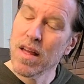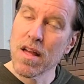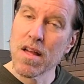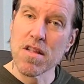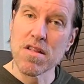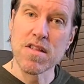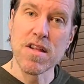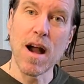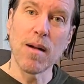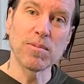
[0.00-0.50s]

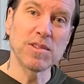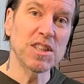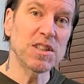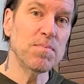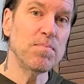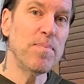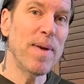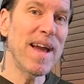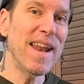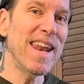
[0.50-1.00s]
See how I'm
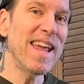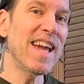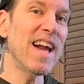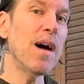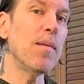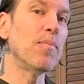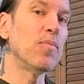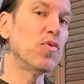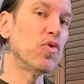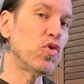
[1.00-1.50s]
just bending
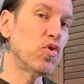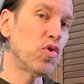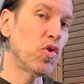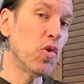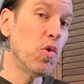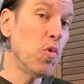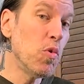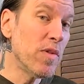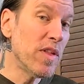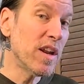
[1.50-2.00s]
up
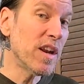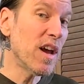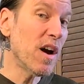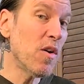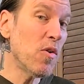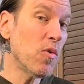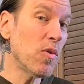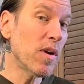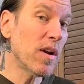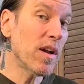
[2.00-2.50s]
to the
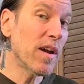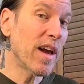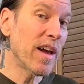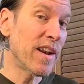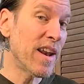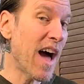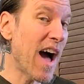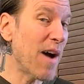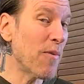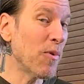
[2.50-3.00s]
note
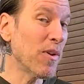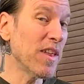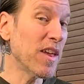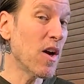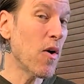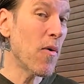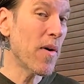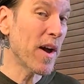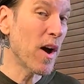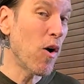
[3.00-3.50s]
and not really
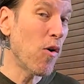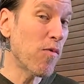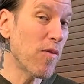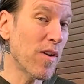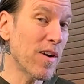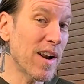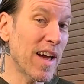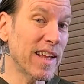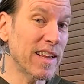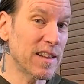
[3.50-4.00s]
going over
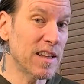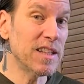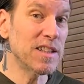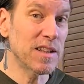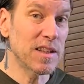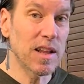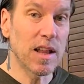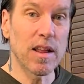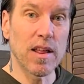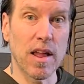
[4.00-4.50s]
it? Like, let
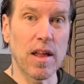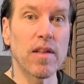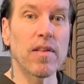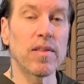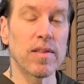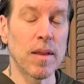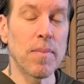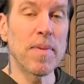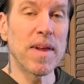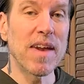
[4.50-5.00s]

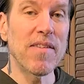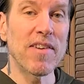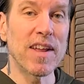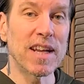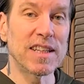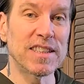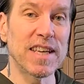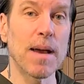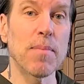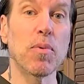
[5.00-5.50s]
me give you an
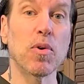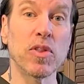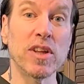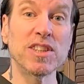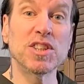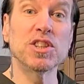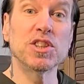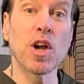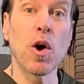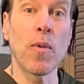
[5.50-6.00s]
example.
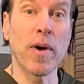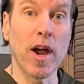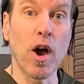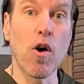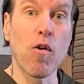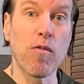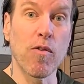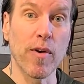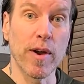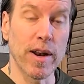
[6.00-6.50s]
This is going
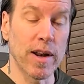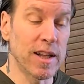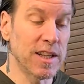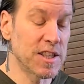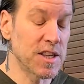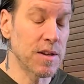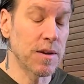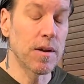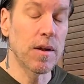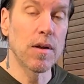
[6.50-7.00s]
over it.
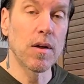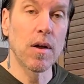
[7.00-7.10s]
Listen.